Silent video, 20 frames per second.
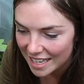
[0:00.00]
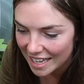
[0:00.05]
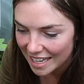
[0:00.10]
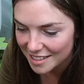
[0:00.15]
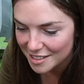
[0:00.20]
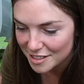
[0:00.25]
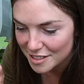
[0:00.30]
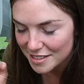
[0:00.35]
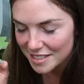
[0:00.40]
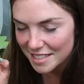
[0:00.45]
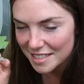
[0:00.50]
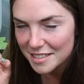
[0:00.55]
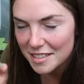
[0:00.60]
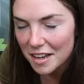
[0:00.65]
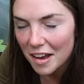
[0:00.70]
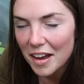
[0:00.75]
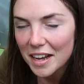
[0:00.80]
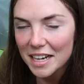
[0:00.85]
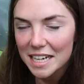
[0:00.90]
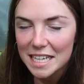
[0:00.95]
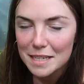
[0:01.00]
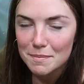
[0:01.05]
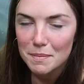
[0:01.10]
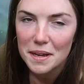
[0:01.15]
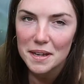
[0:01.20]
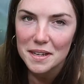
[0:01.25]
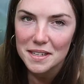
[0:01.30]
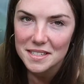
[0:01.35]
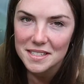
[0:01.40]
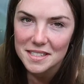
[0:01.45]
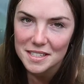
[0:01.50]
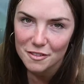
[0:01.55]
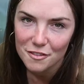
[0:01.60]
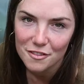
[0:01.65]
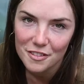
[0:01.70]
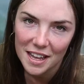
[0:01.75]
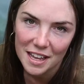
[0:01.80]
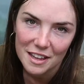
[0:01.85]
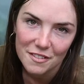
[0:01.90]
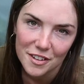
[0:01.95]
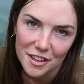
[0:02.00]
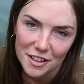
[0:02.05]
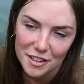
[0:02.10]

it's just these tiny bursts of flavour.